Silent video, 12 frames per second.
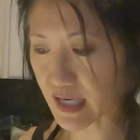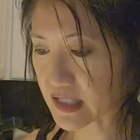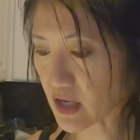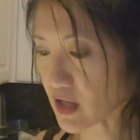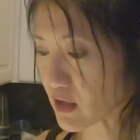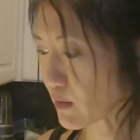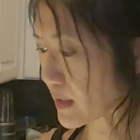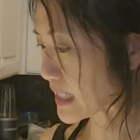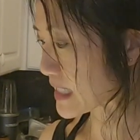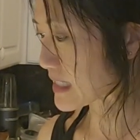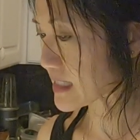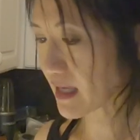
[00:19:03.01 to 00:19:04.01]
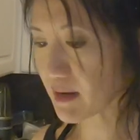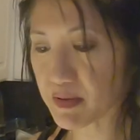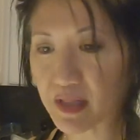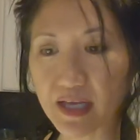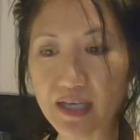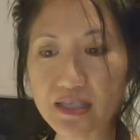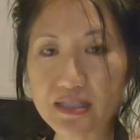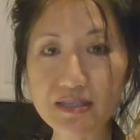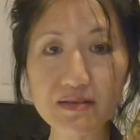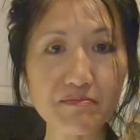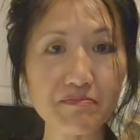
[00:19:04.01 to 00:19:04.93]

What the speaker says: It's all going into the same place.